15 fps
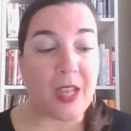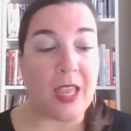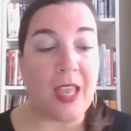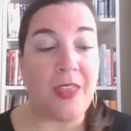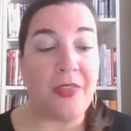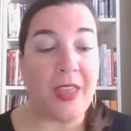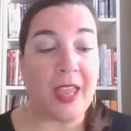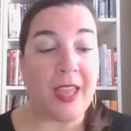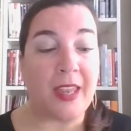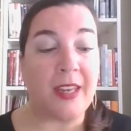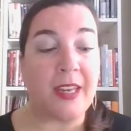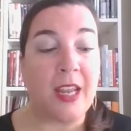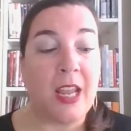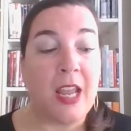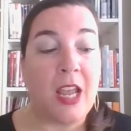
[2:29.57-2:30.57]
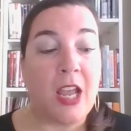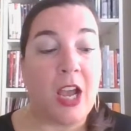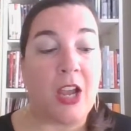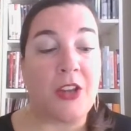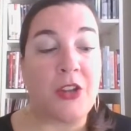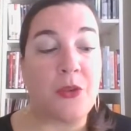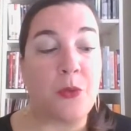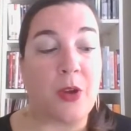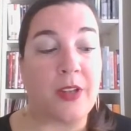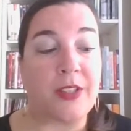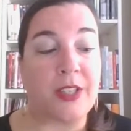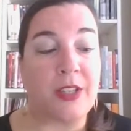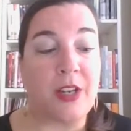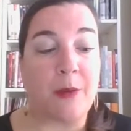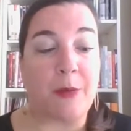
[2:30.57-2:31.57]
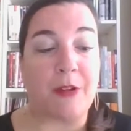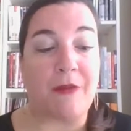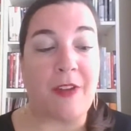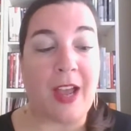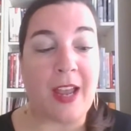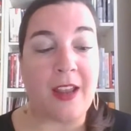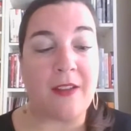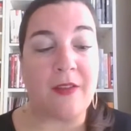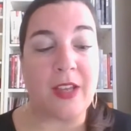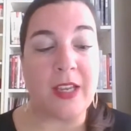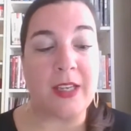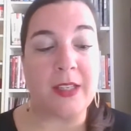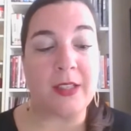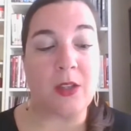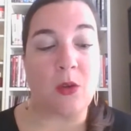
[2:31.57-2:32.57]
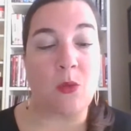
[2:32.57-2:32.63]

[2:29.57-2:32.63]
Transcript: And then you want to, number five is,